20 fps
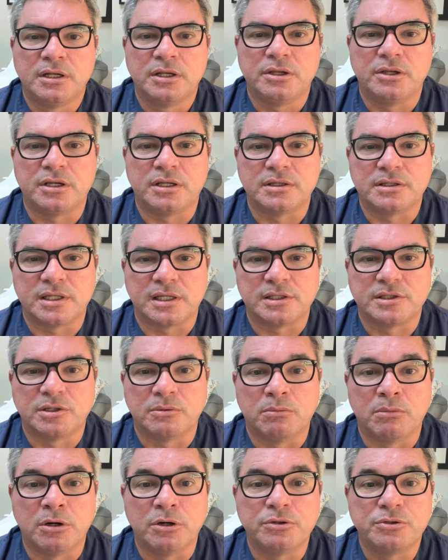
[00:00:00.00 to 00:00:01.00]
you can take
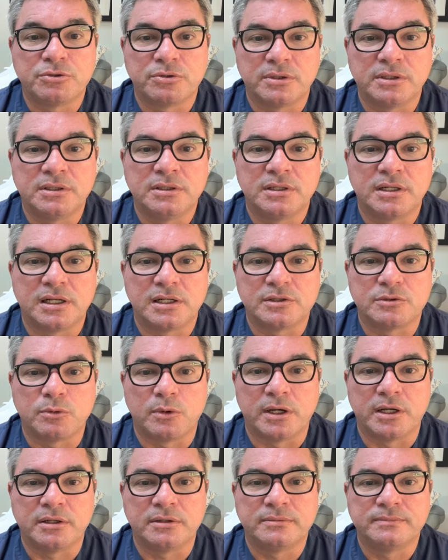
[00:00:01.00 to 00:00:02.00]
some Motrin as
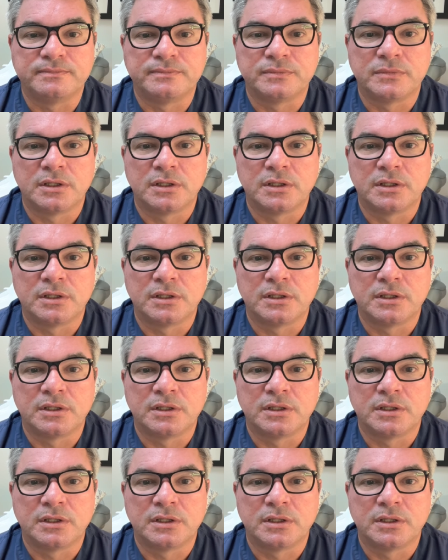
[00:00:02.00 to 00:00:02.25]
well,